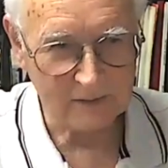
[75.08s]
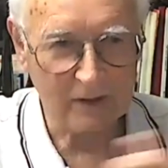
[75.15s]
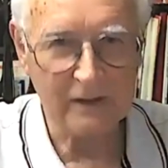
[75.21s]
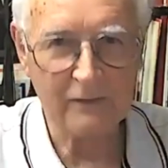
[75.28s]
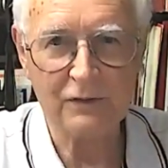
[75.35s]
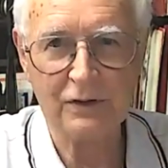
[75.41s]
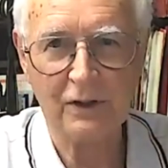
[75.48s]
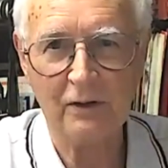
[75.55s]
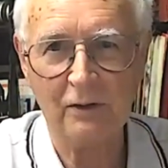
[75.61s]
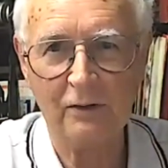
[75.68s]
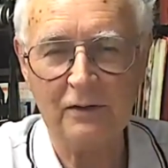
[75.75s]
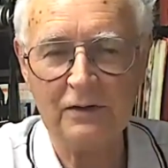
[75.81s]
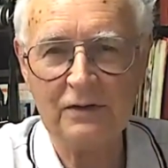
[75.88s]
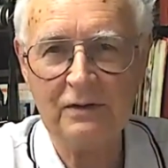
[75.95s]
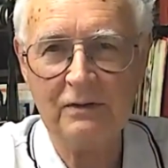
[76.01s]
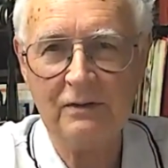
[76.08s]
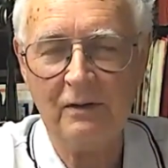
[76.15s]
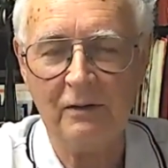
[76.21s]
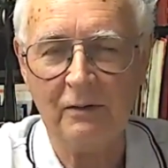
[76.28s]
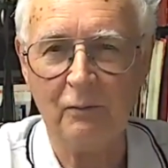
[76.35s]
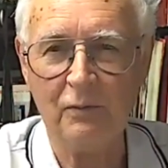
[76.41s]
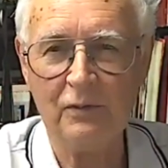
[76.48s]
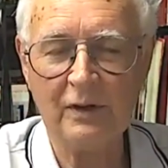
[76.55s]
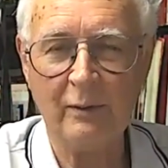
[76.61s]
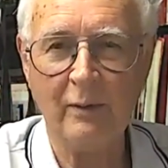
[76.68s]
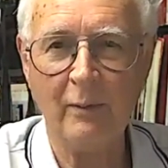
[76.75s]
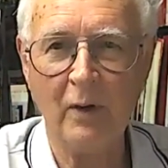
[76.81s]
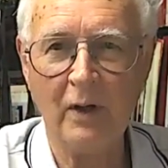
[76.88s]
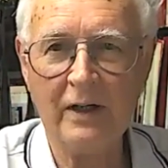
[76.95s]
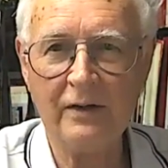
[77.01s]
I have shown on one of
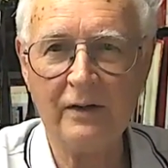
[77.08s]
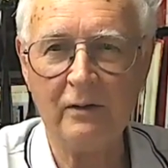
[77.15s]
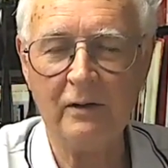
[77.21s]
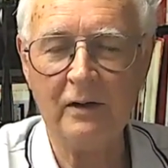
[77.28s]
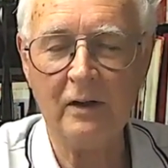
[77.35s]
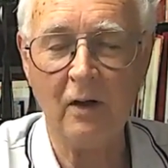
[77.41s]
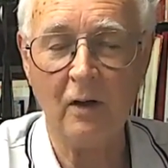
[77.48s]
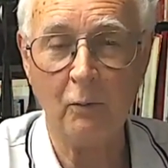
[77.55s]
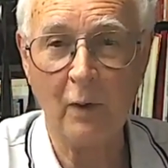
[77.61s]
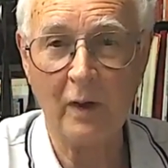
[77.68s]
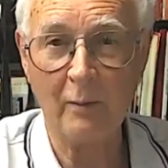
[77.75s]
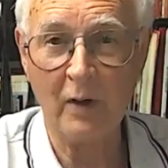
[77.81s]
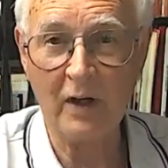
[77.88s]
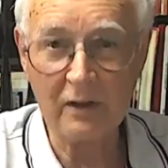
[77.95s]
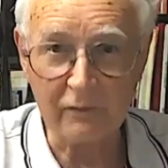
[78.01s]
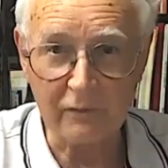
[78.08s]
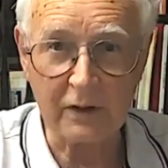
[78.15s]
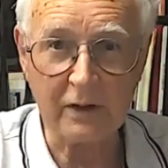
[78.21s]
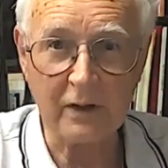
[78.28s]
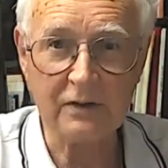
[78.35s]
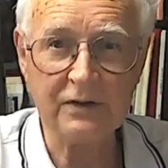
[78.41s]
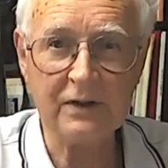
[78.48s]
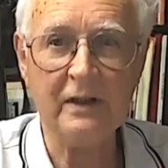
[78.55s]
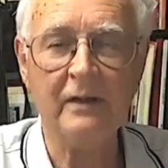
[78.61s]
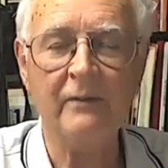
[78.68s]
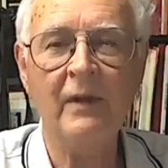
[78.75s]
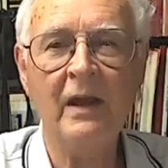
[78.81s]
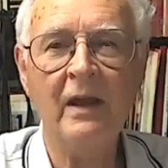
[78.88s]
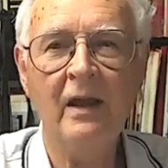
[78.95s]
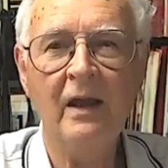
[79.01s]
my other videos here,
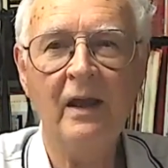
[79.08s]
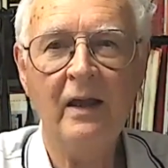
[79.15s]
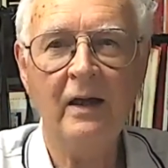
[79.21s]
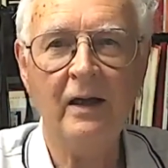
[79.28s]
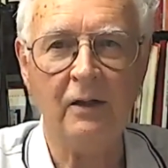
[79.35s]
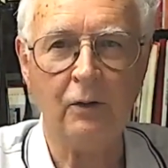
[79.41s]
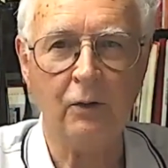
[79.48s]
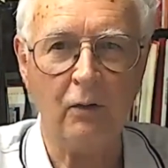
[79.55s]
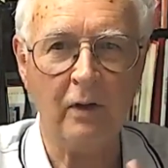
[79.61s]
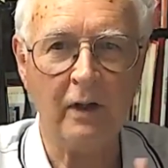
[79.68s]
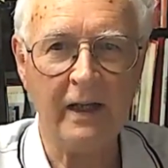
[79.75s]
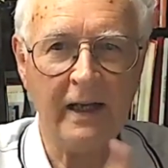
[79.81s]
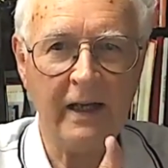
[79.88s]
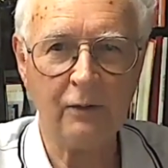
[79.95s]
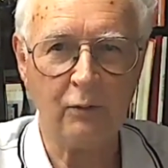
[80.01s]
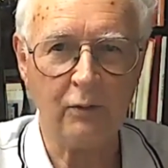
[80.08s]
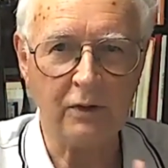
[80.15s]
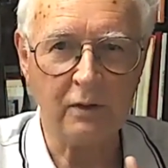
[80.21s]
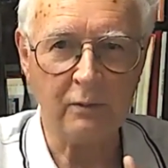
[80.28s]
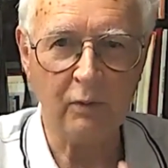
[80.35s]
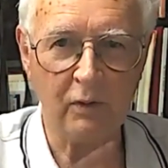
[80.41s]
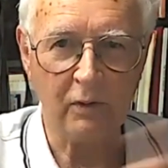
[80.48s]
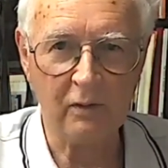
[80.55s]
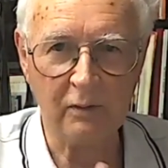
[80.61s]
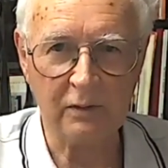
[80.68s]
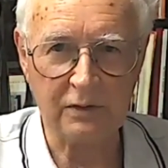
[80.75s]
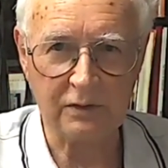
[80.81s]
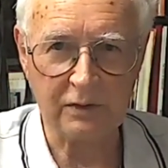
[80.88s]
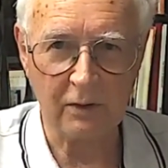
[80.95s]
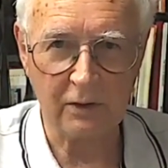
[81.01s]
a little handle that you put, which
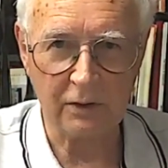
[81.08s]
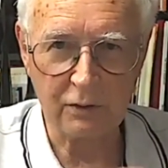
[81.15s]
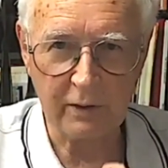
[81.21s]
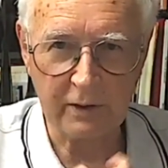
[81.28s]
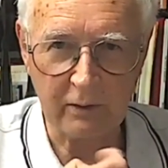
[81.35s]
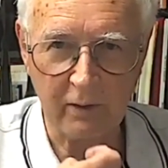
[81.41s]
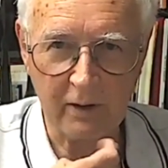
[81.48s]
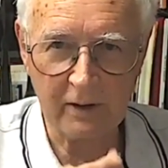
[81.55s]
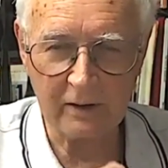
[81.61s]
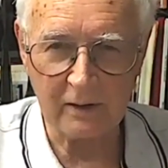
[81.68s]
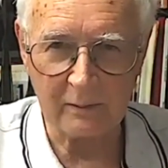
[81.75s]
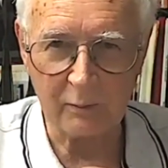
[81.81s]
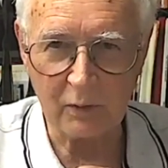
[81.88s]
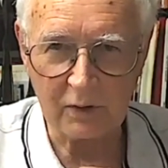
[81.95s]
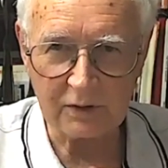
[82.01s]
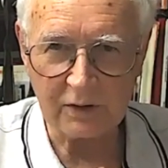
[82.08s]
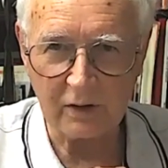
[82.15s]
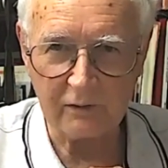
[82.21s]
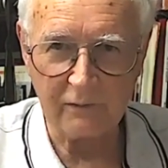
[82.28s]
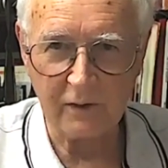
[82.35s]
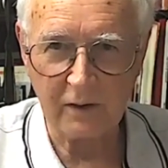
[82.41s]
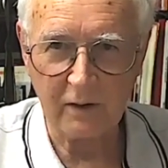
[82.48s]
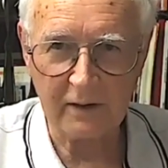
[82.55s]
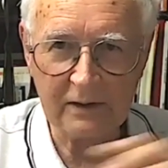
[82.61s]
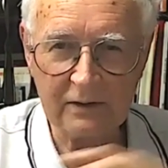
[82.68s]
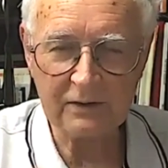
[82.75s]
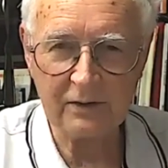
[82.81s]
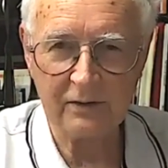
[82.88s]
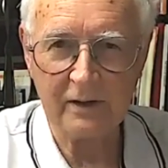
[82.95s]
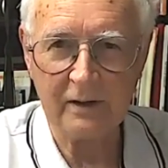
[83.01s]
has got a trigger on it, and put a telephoto
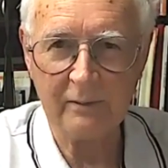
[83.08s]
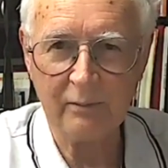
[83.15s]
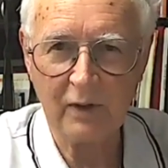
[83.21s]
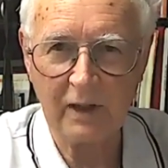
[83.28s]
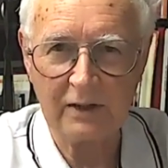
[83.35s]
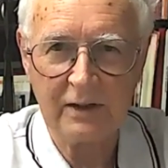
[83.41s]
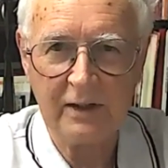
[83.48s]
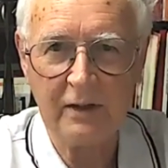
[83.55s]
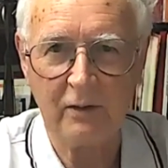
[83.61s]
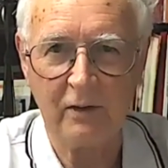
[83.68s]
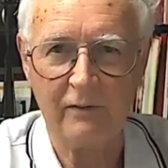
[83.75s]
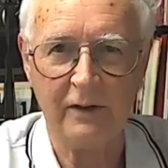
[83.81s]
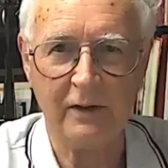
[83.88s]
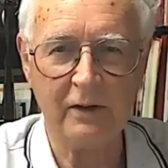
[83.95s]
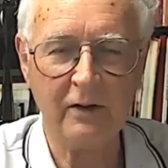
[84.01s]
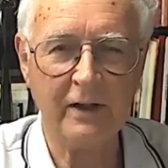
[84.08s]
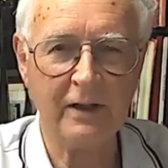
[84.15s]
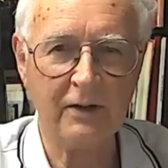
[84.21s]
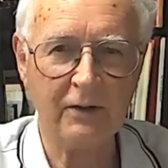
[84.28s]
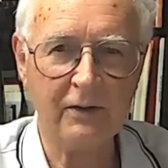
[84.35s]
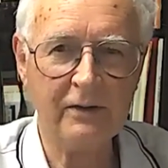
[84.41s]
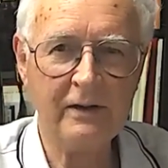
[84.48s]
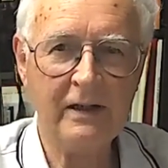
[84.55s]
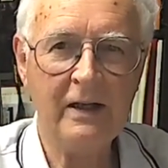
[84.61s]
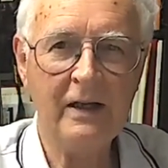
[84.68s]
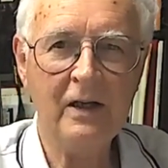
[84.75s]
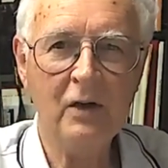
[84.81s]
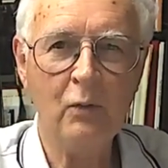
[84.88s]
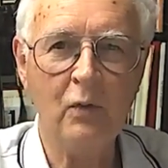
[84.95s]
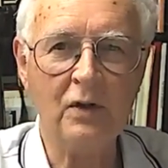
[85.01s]
lens on a Praktika, I think I had it on,
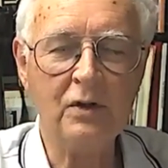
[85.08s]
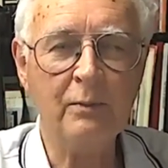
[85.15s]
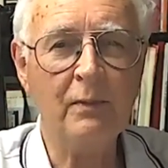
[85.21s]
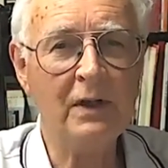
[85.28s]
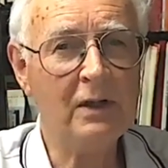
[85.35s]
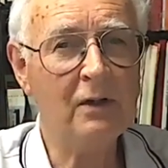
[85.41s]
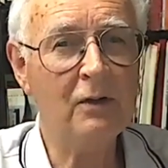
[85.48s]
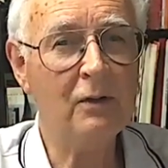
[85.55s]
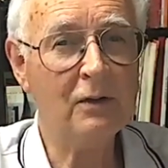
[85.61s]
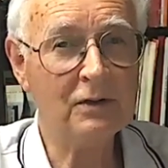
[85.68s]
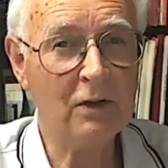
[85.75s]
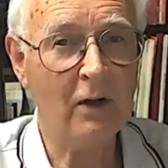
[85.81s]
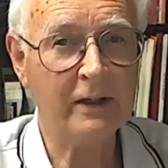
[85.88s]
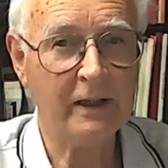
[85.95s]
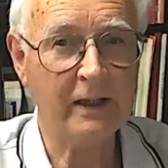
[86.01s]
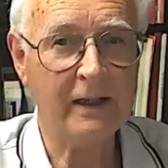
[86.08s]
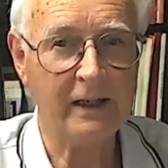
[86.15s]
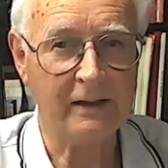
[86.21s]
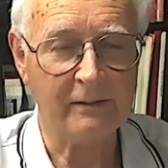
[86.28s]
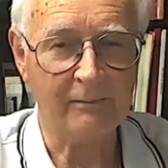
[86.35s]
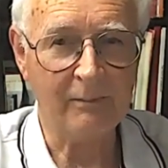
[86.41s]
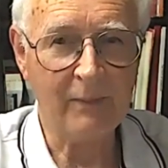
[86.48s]
which a bit looks like a gun.